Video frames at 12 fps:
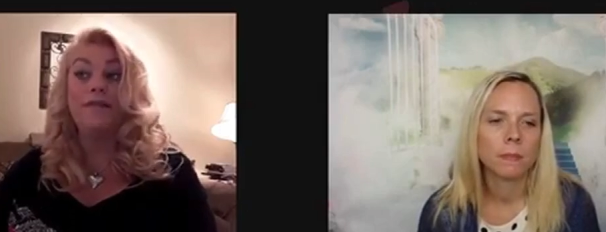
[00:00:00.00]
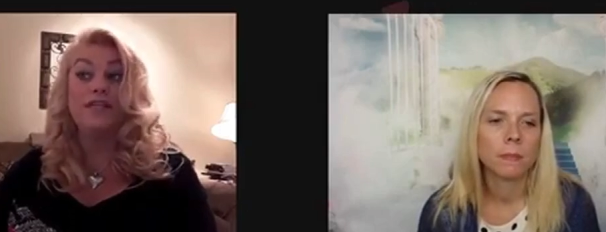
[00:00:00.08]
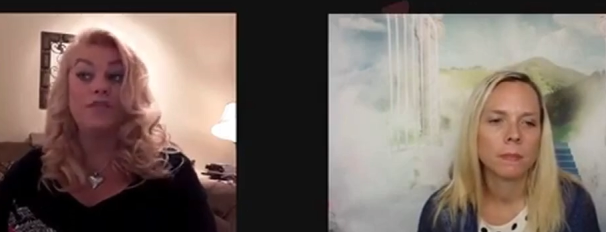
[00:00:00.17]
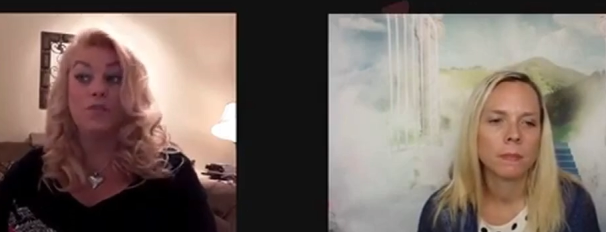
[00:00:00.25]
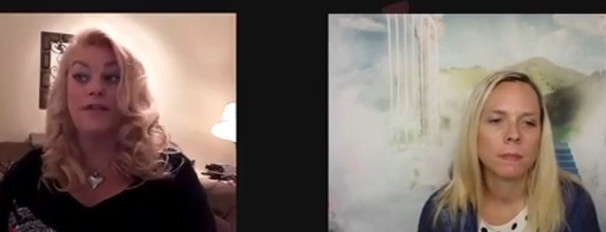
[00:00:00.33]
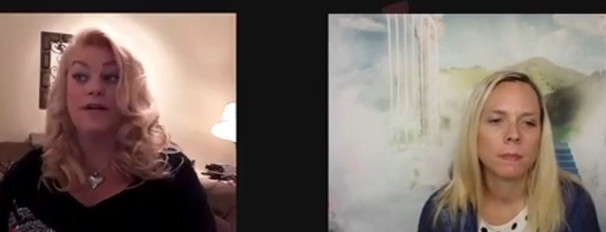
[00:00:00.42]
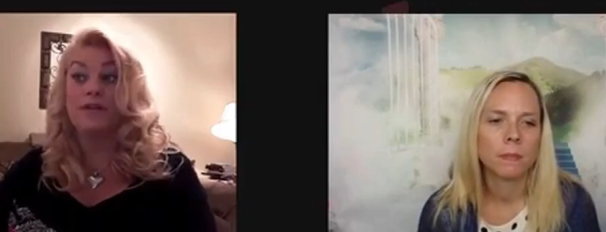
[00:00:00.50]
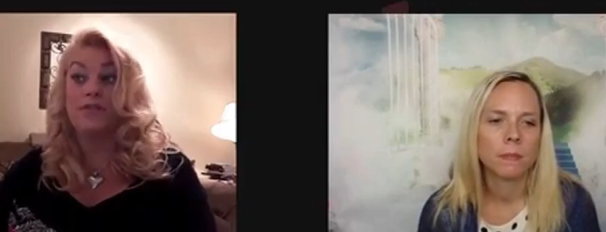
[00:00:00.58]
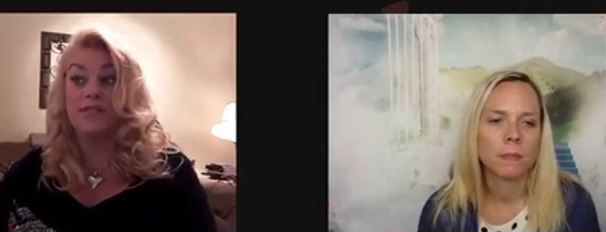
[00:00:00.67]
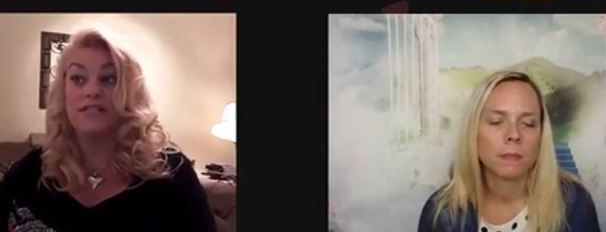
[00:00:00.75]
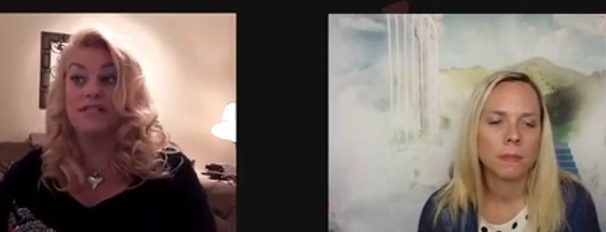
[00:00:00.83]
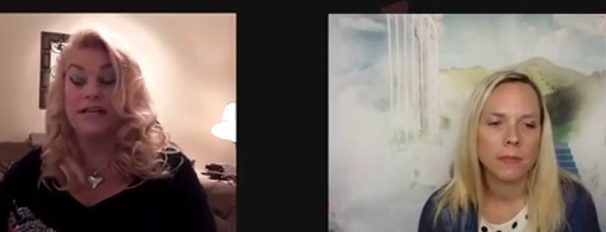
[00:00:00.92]
Speaker 1: this when
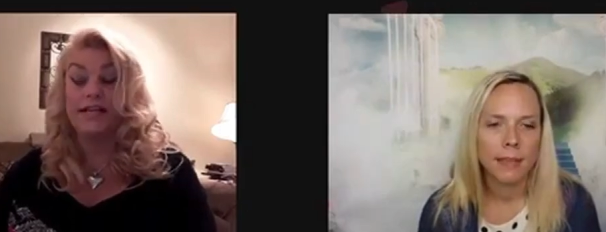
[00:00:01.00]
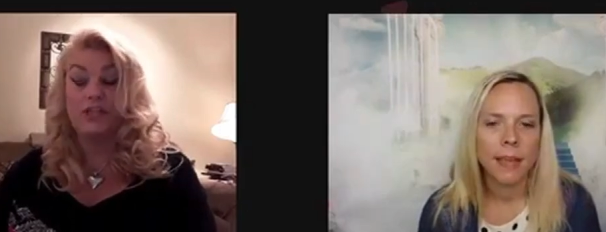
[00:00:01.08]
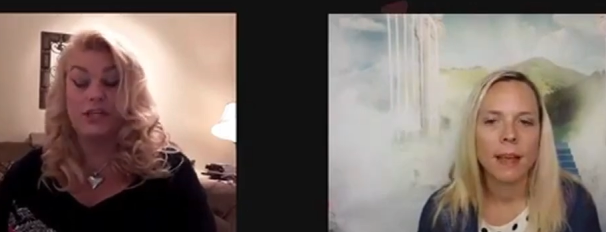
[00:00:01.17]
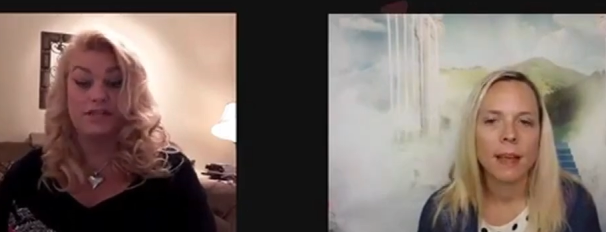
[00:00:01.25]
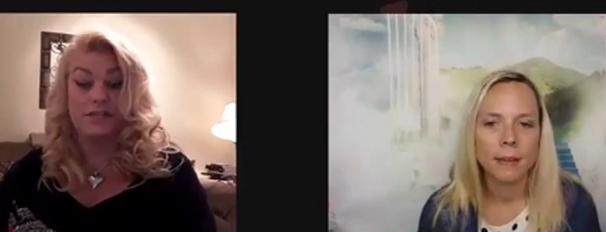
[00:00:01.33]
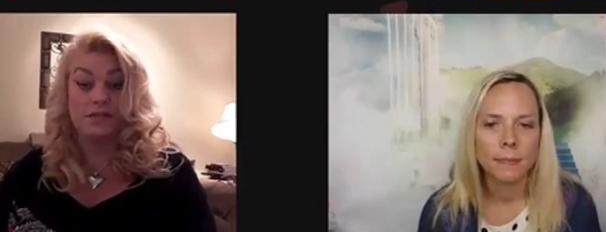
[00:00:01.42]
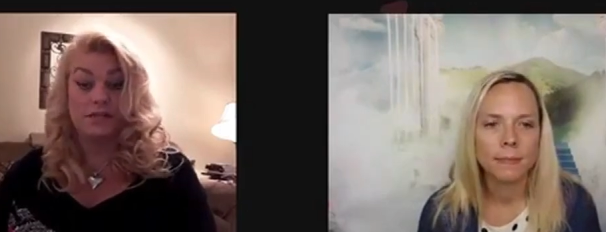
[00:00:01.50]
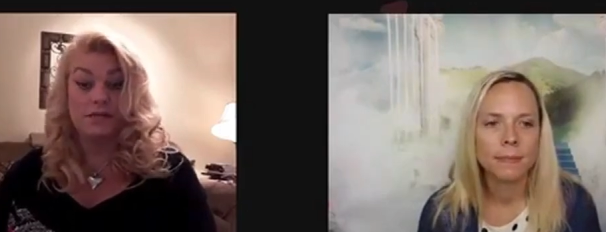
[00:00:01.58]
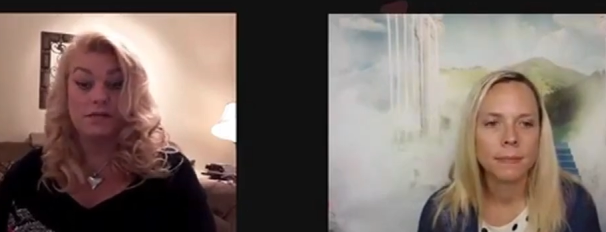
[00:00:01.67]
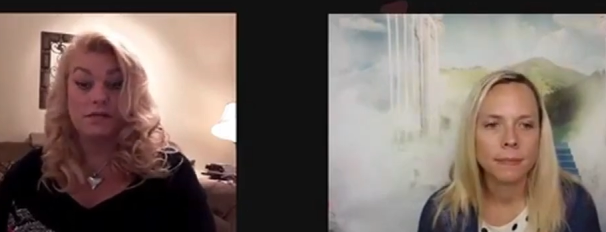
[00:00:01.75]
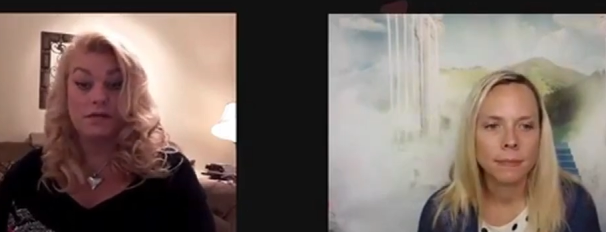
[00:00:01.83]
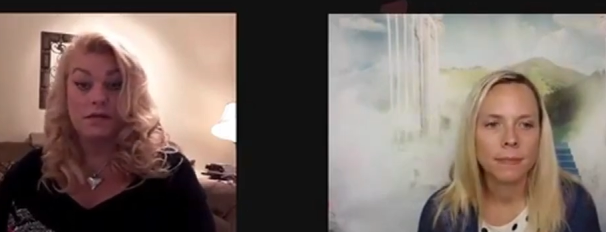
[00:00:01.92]
there's addictions.
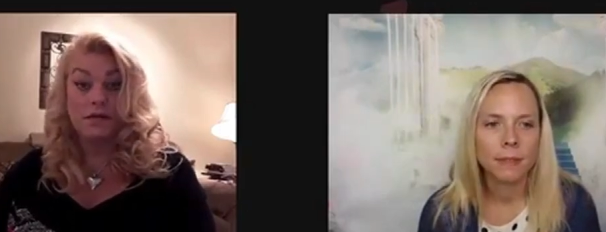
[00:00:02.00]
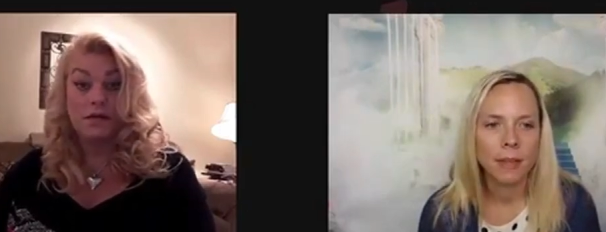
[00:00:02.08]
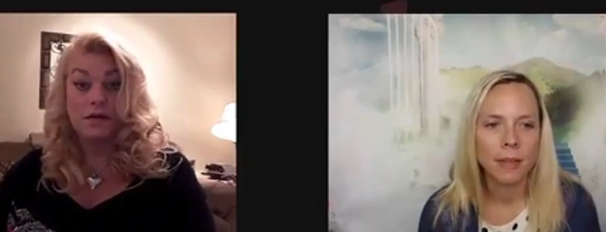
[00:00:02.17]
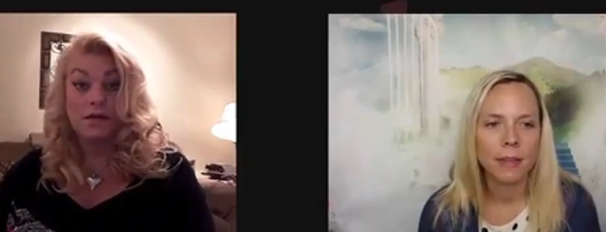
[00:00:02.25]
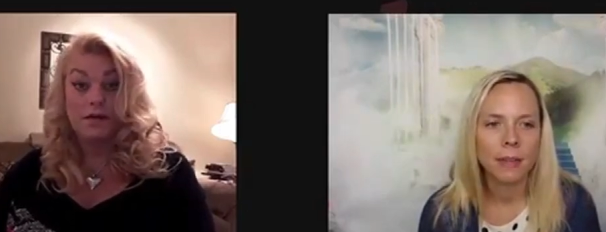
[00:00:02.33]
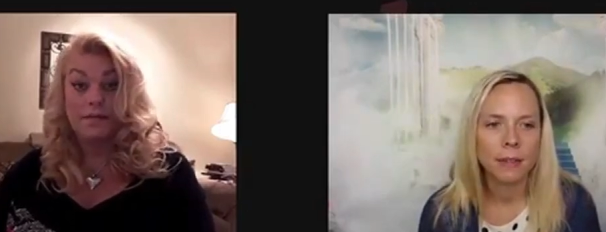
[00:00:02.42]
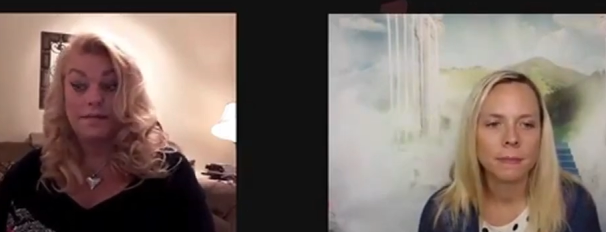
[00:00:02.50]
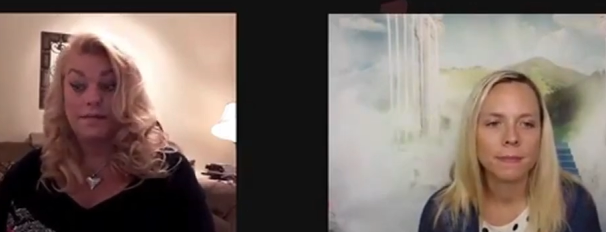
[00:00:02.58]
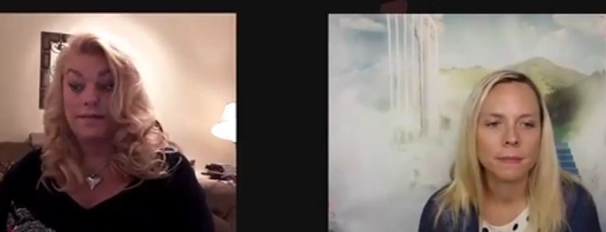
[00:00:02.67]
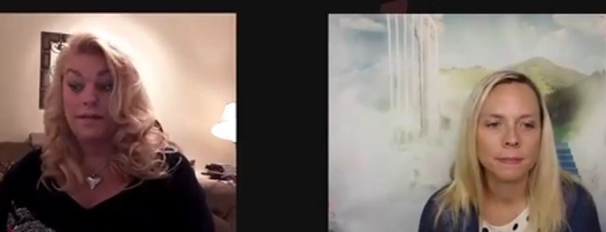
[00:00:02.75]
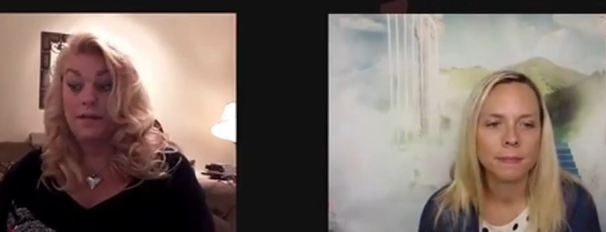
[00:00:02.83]
Yeah.